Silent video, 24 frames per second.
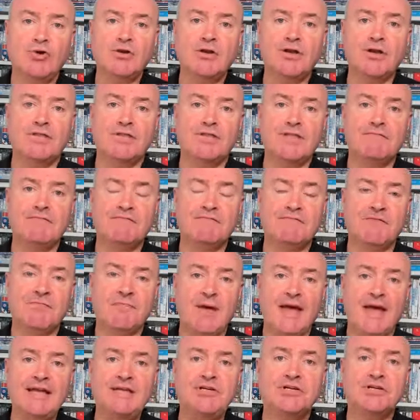at the
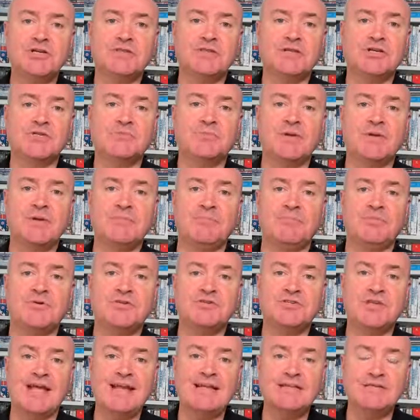information that's been
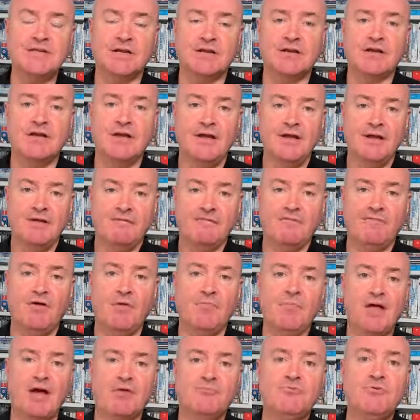presented from
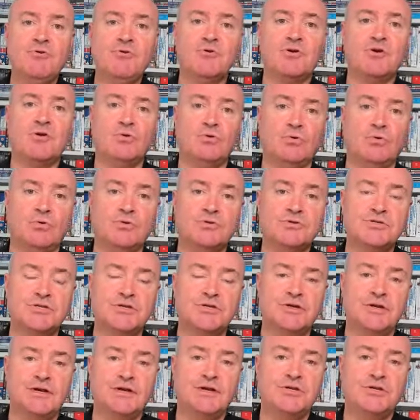that root cause,
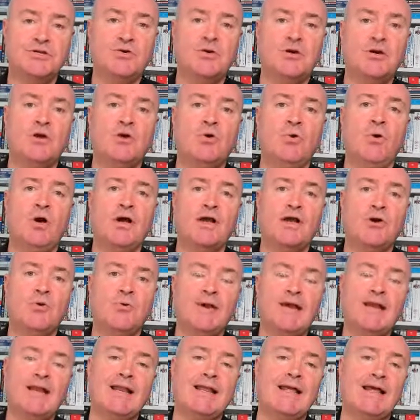you can quite
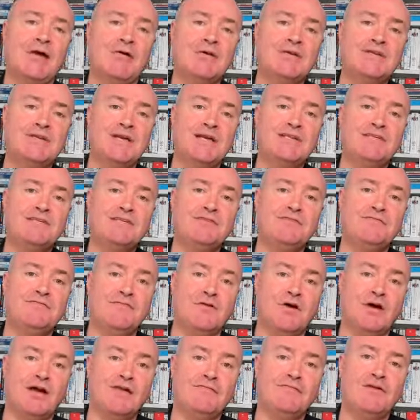quickly
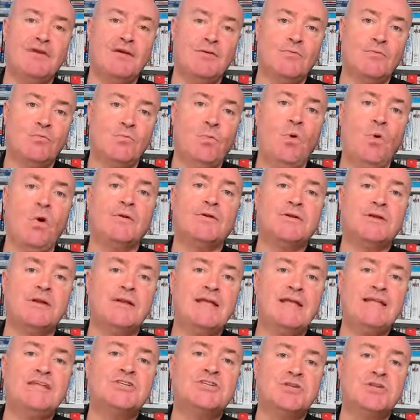identify what
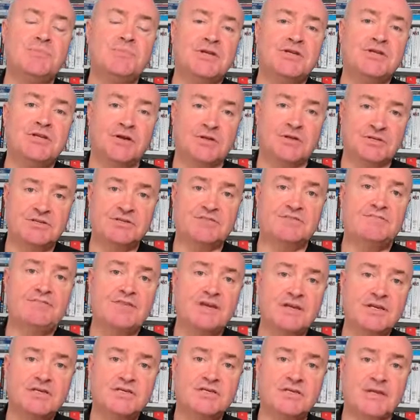needs to be done to
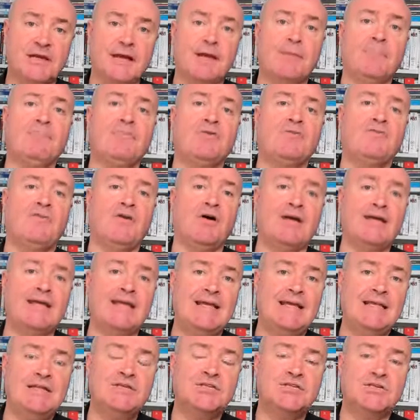fix it and provide
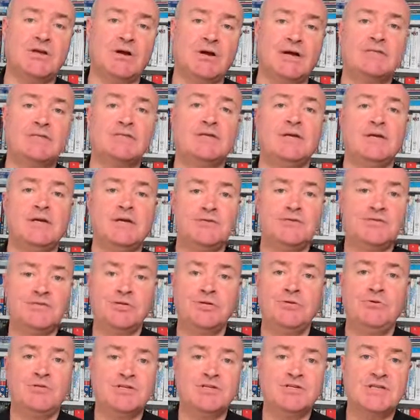insight
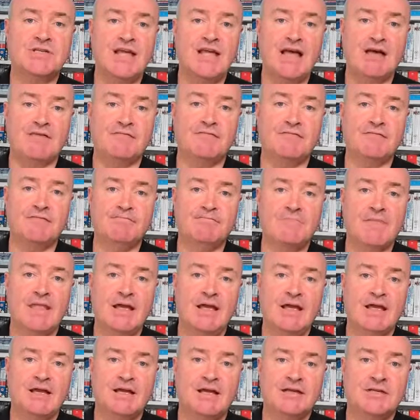to the staff.
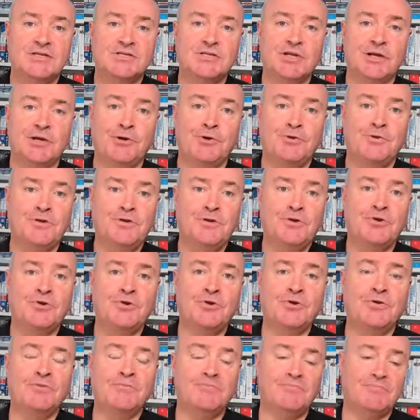So you
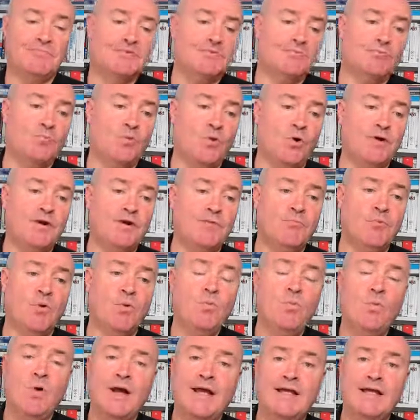could, in one
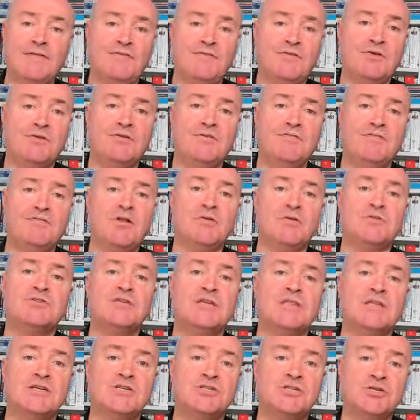way, if you've not
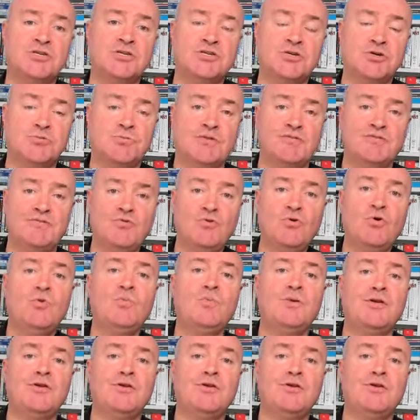seen this issue before, but